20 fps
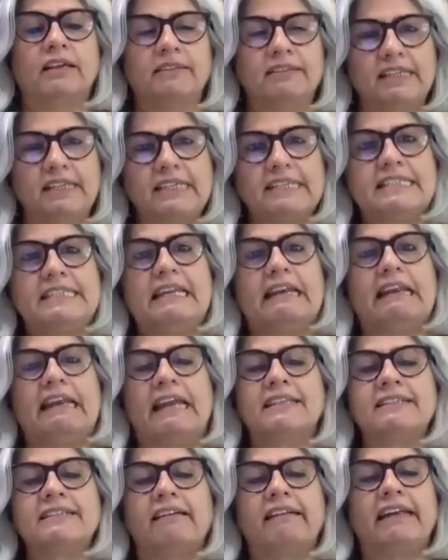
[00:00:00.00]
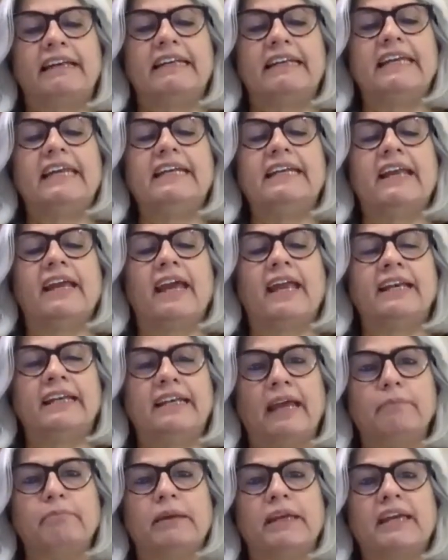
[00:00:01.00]
These delays are indeed
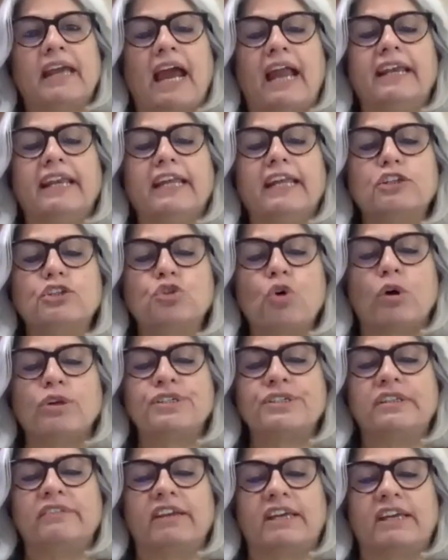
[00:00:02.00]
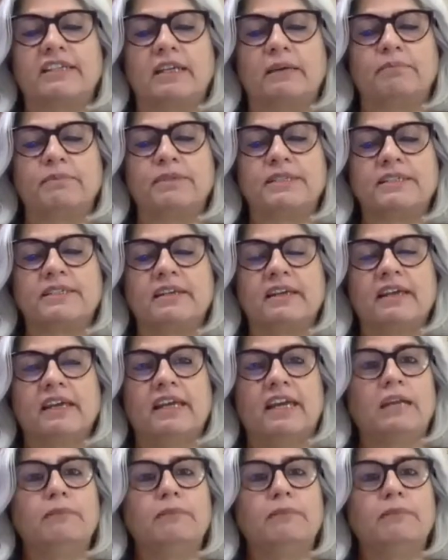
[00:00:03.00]
endemic and exhaust the victims.